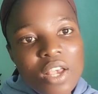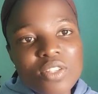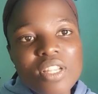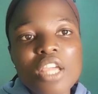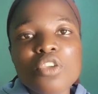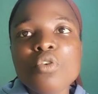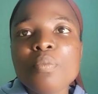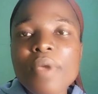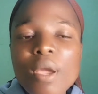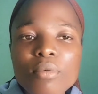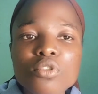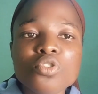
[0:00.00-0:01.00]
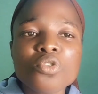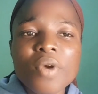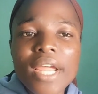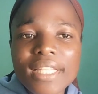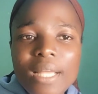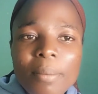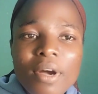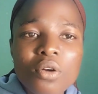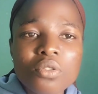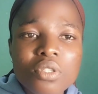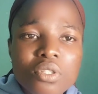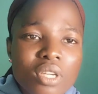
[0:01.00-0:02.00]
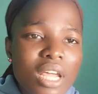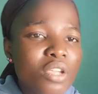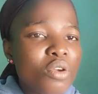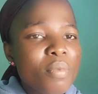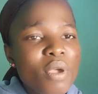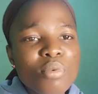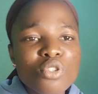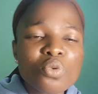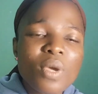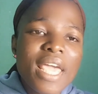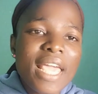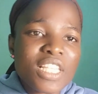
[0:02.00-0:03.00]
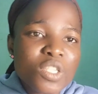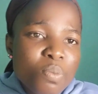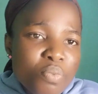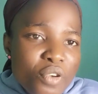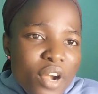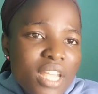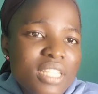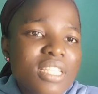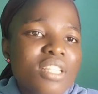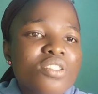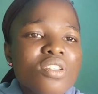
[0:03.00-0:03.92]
so that you'll be able to write about it, so that you'll be able to express it,